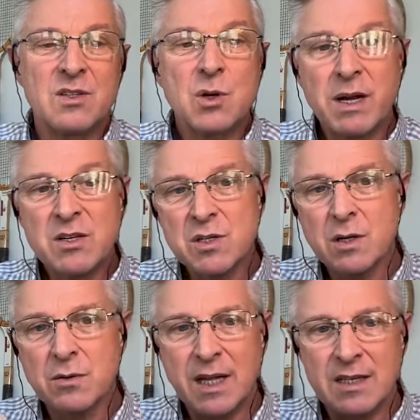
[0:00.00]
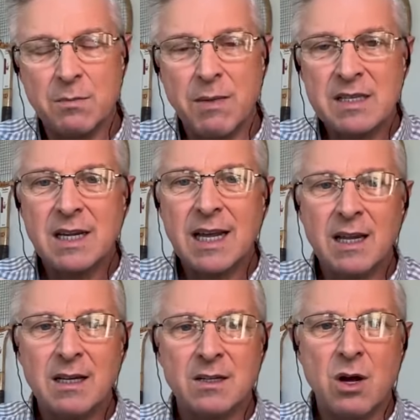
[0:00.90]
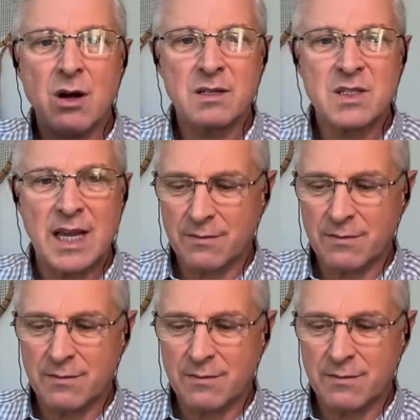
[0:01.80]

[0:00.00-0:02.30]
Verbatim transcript: much so that domesticated dogs